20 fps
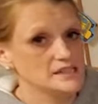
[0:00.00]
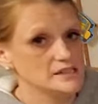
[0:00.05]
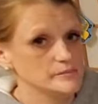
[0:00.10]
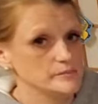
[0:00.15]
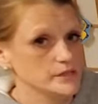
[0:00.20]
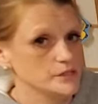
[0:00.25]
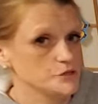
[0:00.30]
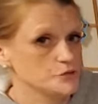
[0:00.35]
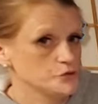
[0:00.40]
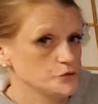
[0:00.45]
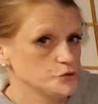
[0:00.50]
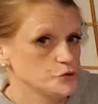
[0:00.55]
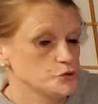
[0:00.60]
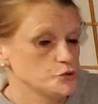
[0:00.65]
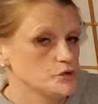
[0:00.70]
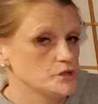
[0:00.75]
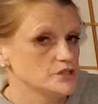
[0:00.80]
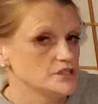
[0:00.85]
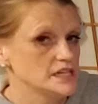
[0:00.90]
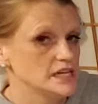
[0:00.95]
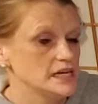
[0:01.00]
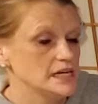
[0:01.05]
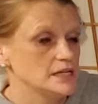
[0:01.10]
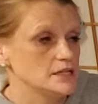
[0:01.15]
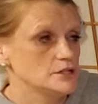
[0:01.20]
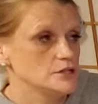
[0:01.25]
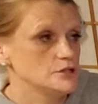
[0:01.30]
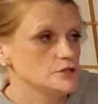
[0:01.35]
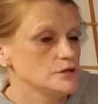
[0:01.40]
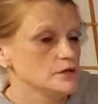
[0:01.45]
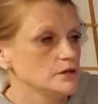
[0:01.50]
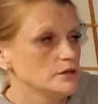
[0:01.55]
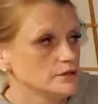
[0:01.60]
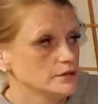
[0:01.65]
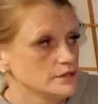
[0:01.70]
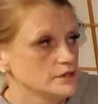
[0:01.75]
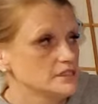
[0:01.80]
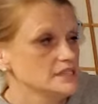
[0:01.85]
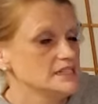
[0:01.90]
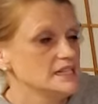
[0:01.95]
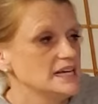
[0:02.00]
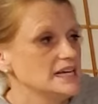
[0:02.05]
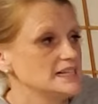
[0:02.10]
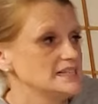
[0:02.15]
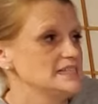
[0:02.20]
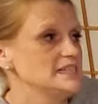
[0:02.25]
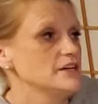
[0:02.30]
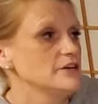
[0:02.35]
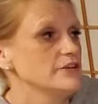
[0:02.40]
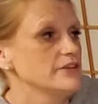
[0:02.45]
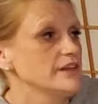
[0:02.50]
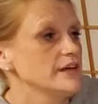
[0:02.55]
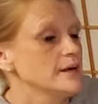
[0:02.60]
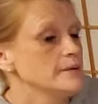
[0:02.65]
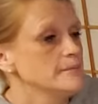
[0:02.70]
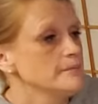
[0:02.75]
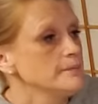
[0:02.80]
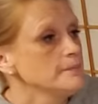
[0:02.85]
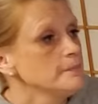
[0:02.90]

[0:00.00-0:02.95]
some extra chores on. So I learned to not tell them.